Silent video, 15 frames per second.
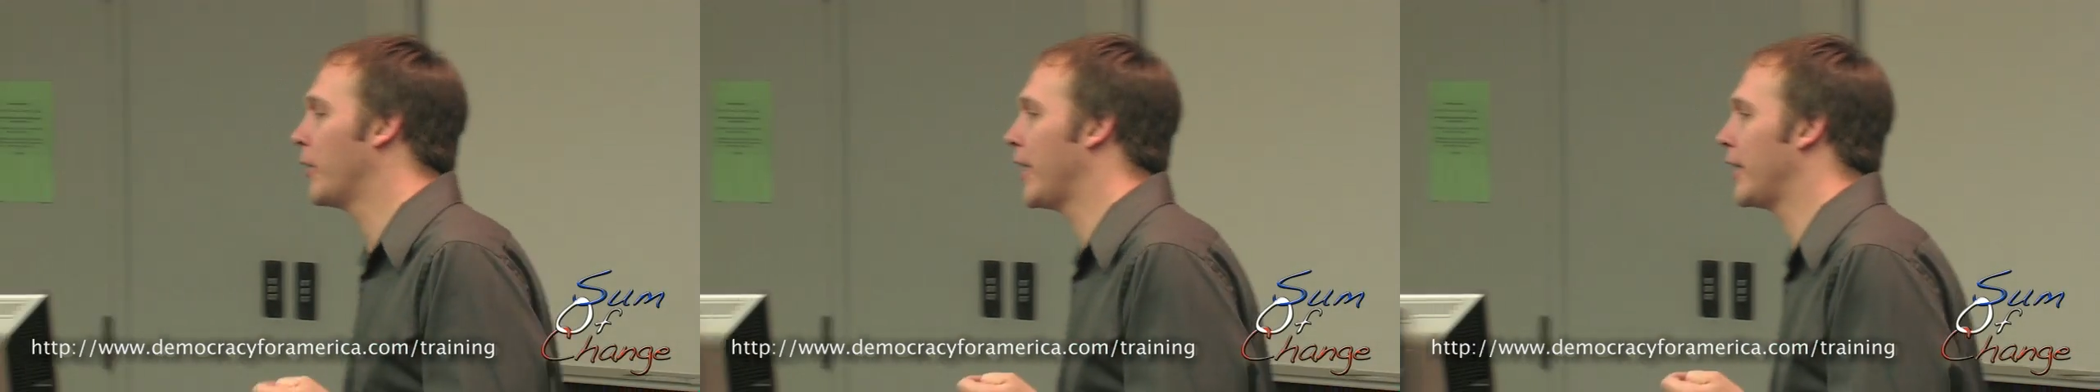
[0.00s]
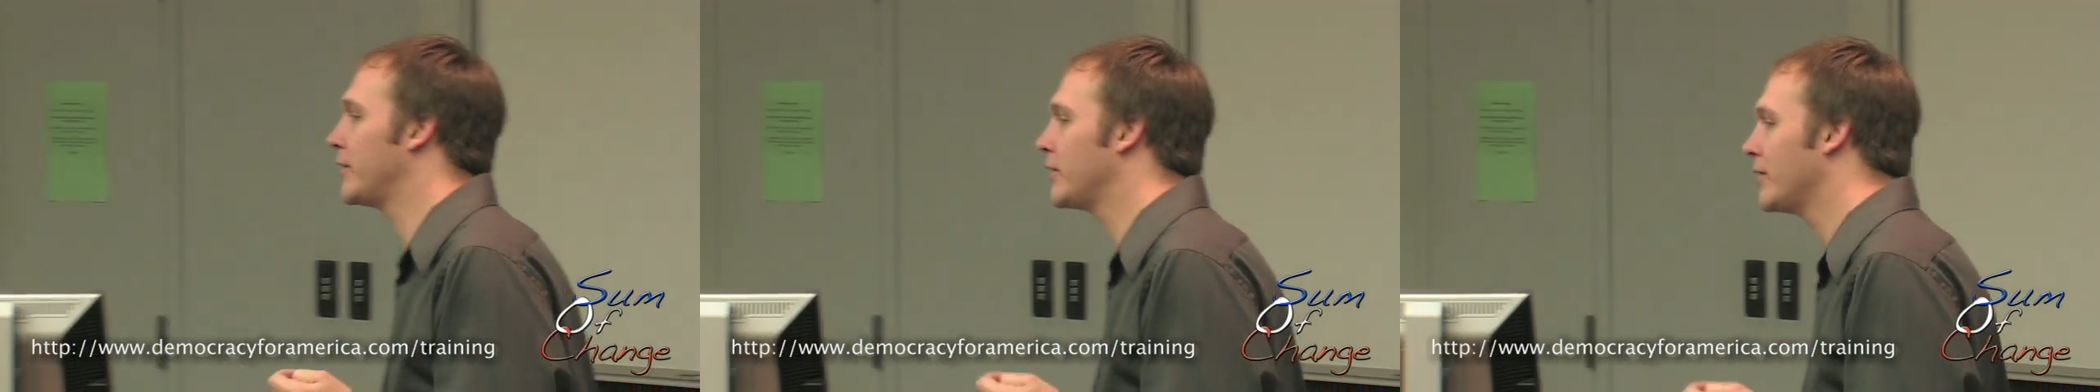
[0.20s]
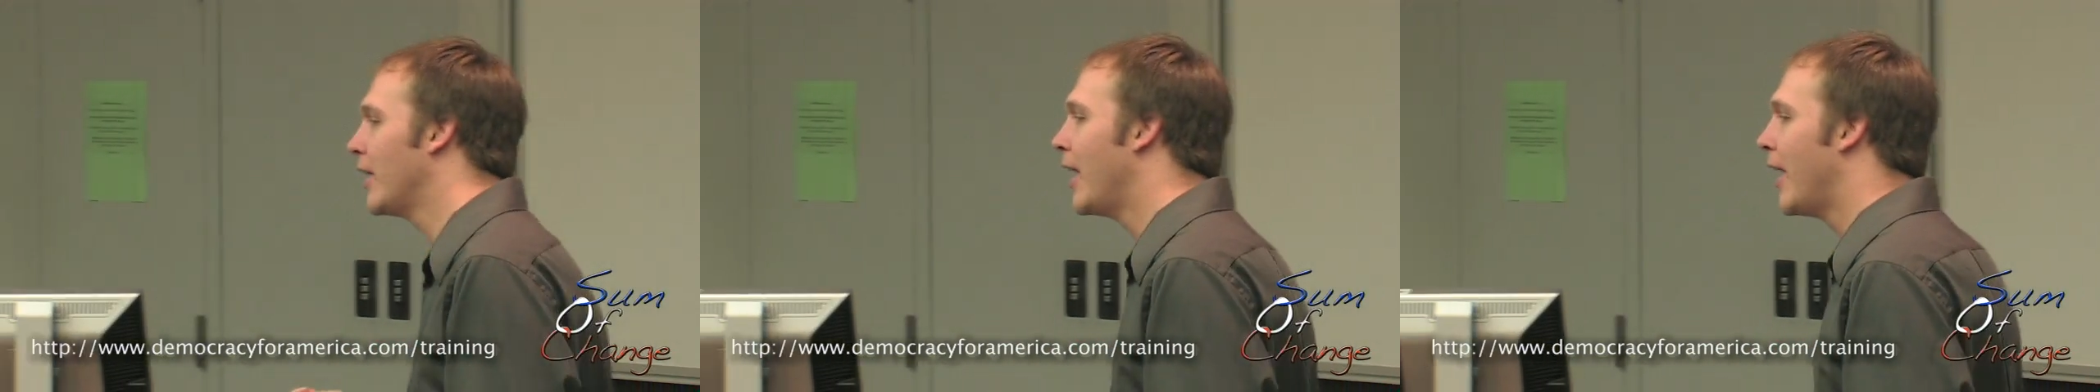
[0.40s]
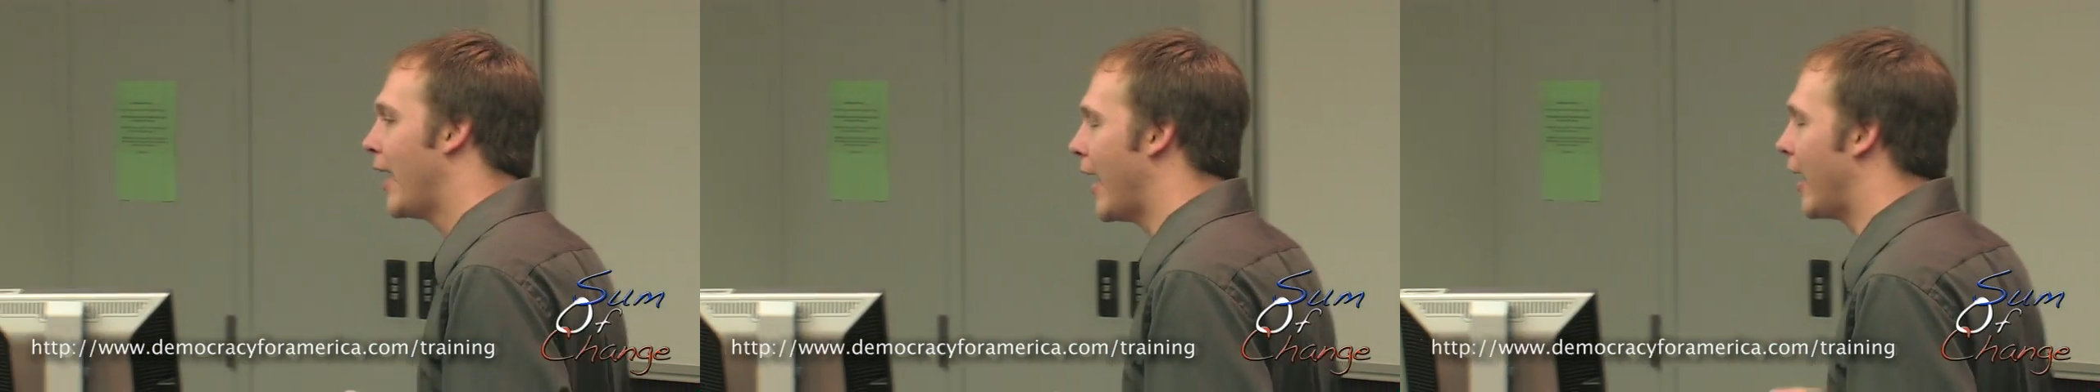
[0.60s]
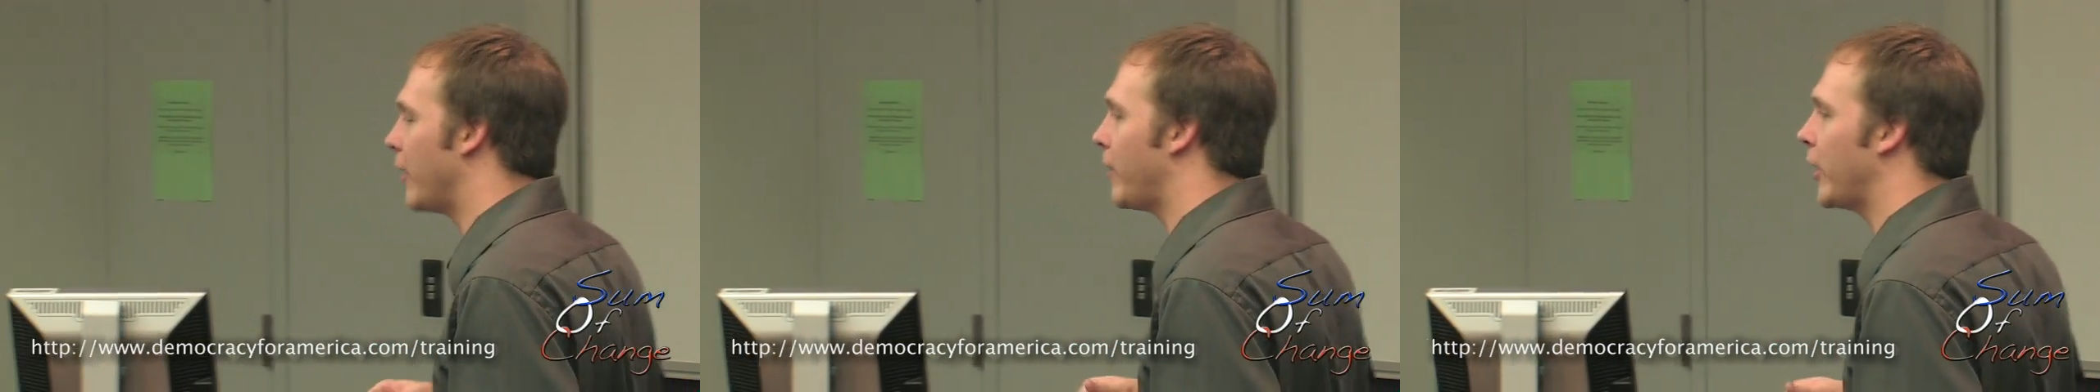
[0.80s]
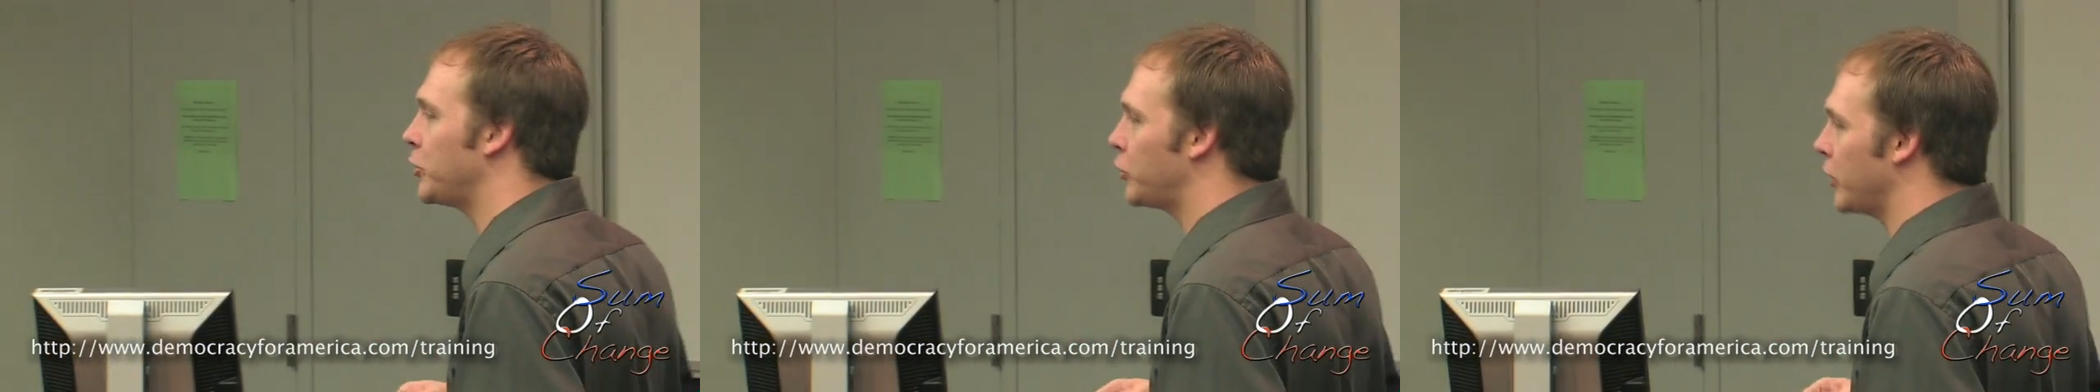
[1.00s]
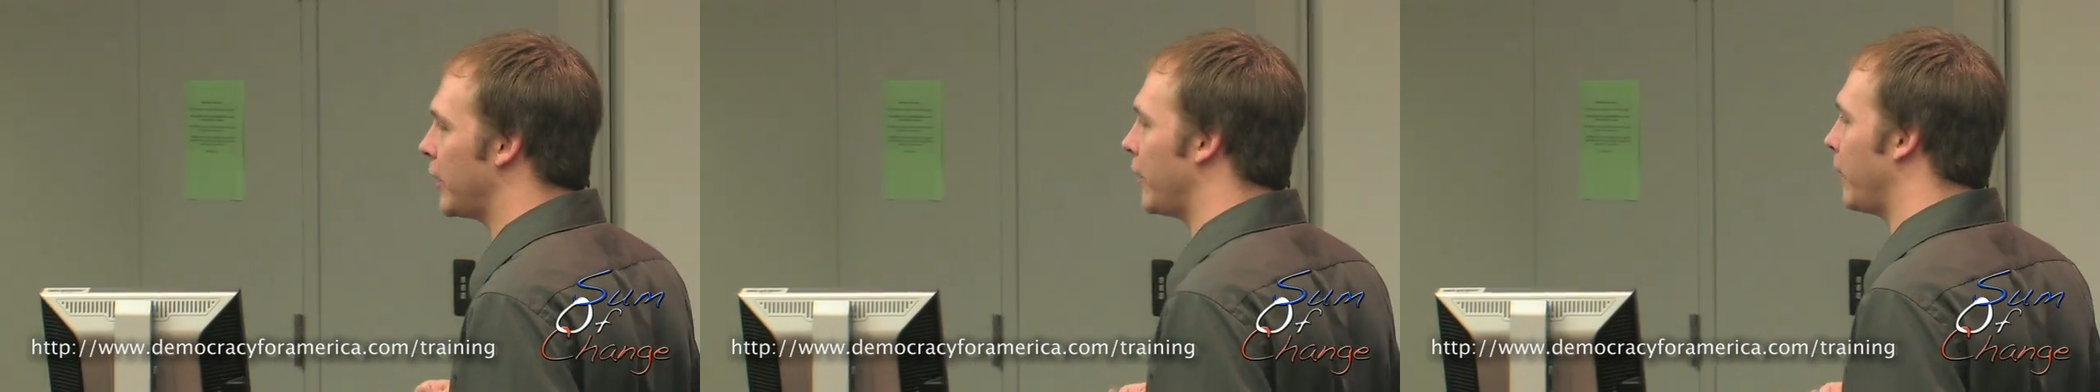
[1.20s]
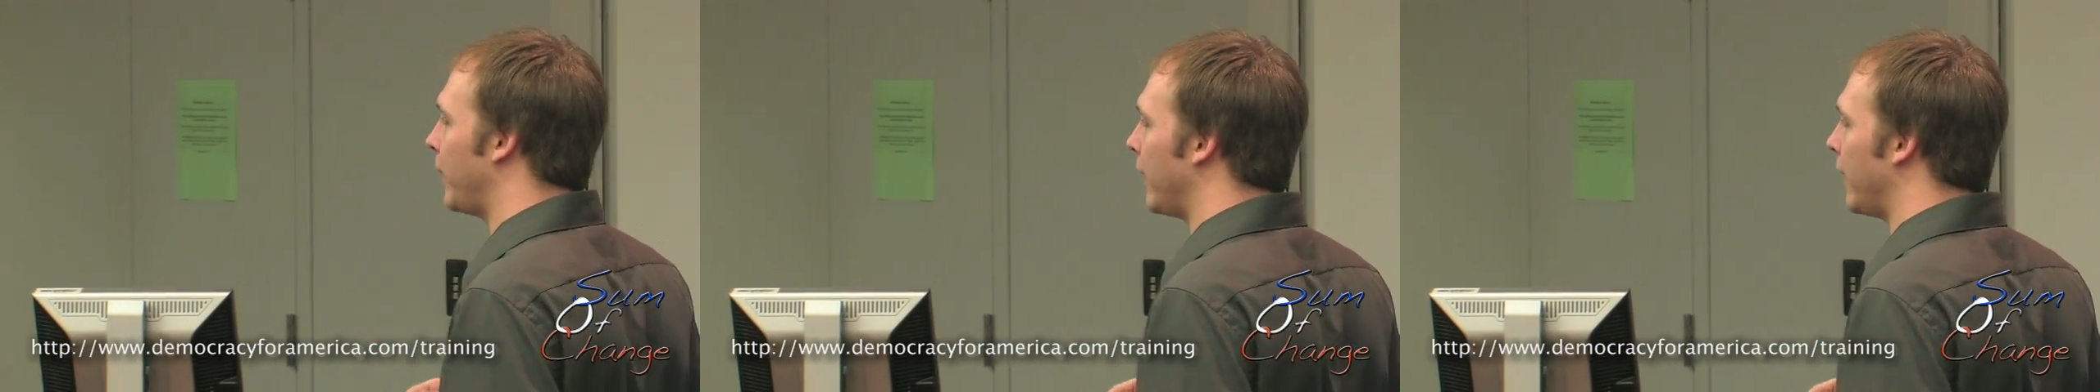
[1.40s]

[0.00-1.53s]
links. And eventually,